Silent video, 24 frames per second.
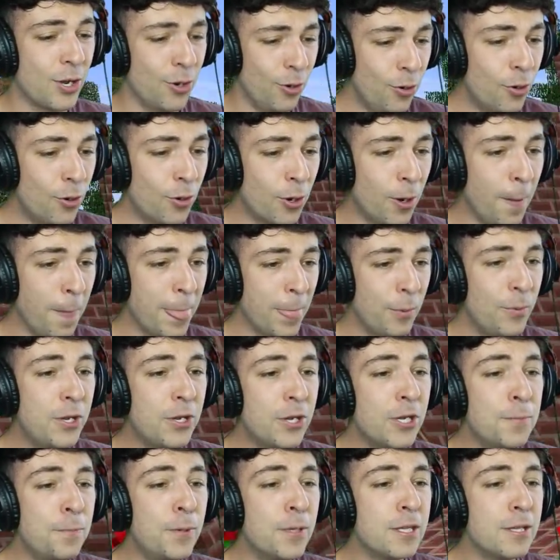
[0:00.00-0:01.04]
Or we
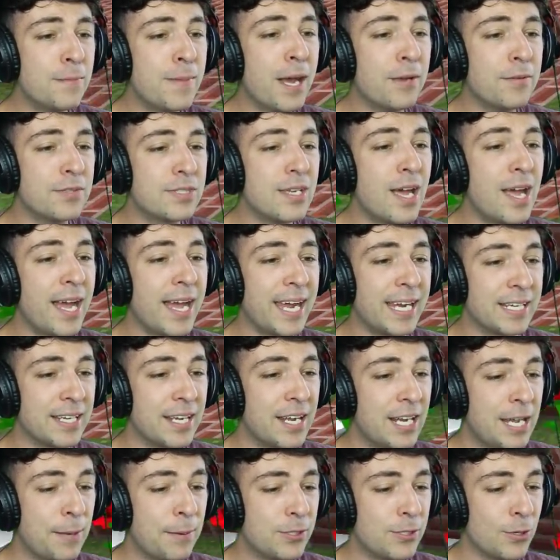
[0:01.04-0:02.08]
could put them outside.
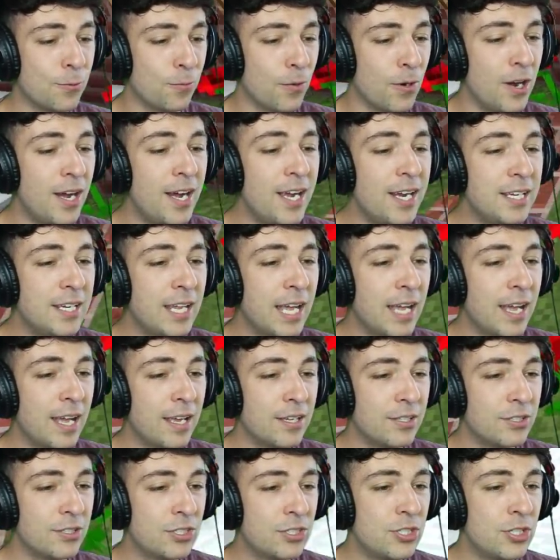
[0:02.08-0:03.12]
Let me do 1,
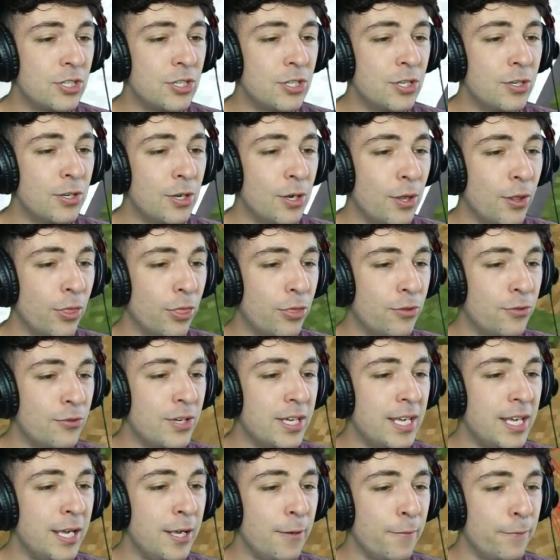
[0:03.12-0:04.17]
2,
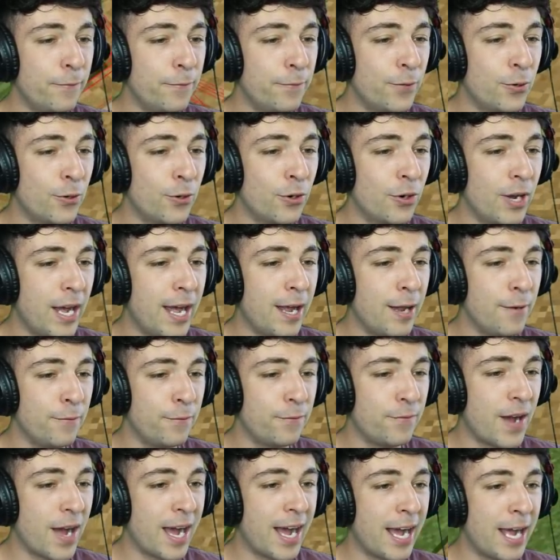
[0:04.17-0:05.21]
3, 4, and
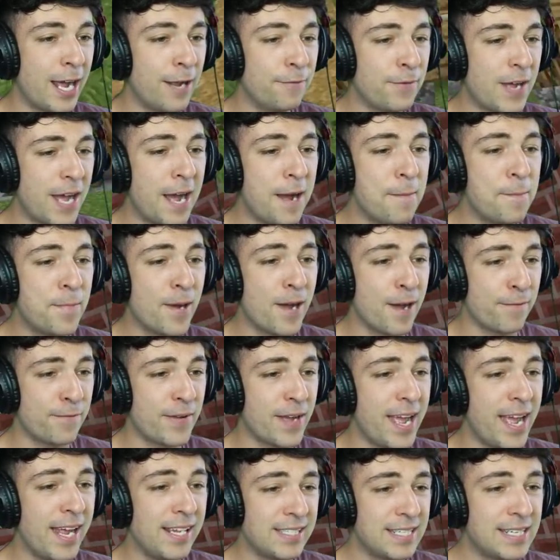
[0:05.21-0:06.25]
5, and
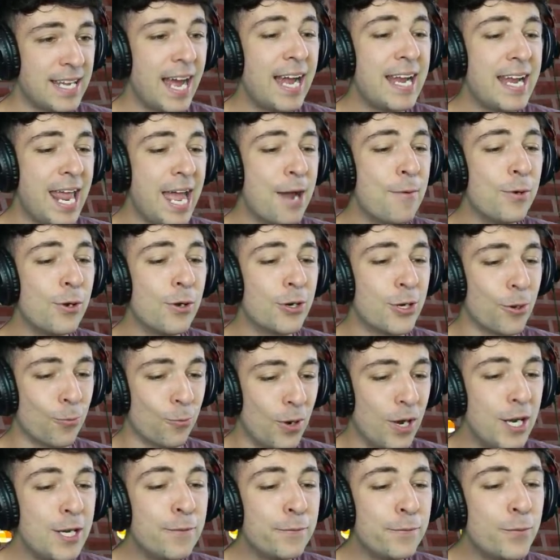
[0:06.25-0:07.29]
perfect. And now we've got a
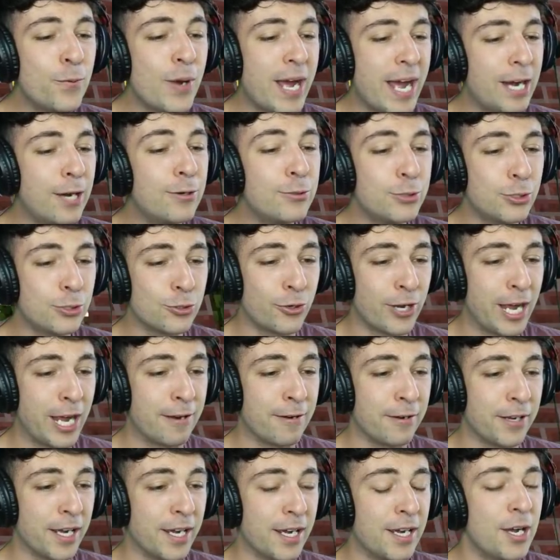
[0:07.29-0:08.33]
wonderful outdoor
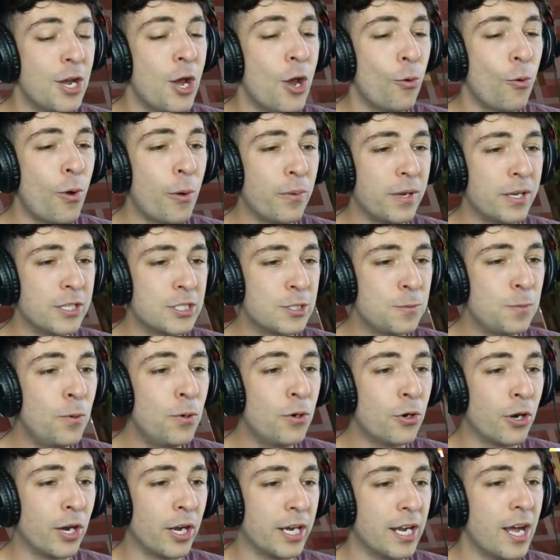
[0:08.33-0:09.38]
area where we can
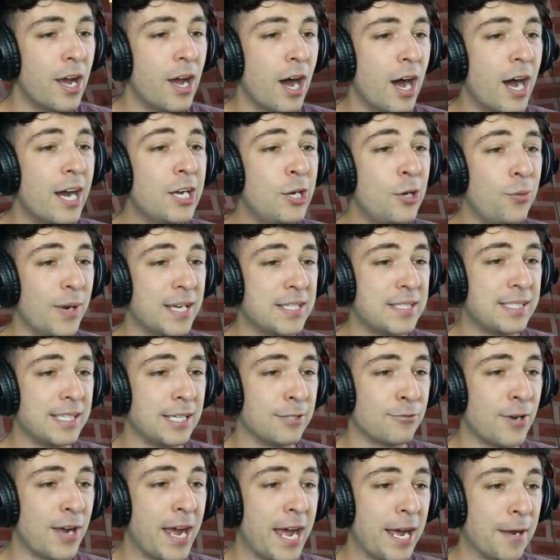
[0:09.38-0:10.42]
spawn our
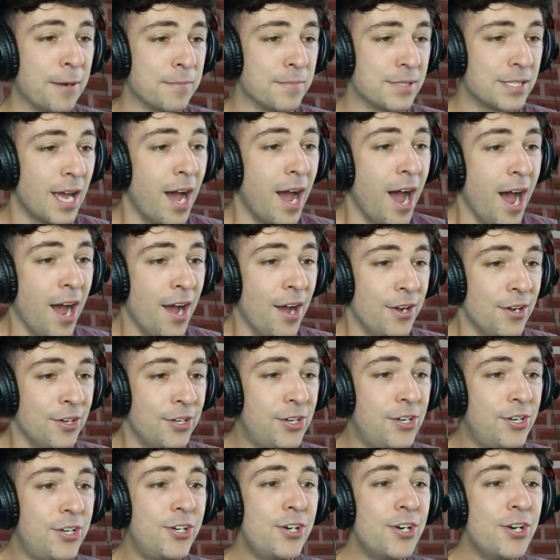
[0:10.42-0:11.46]
questing rams.
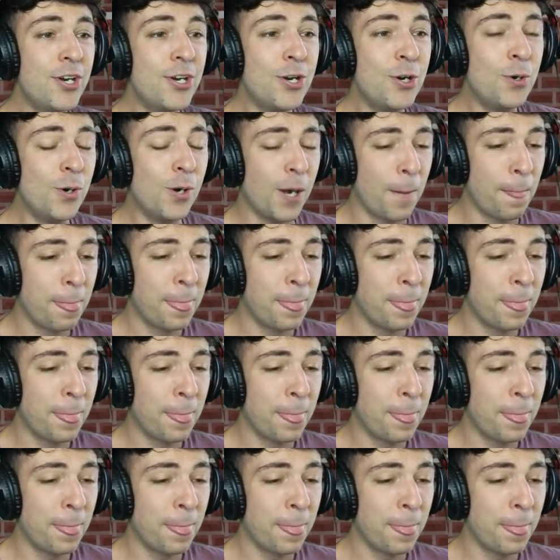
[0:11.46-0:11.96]
Cool!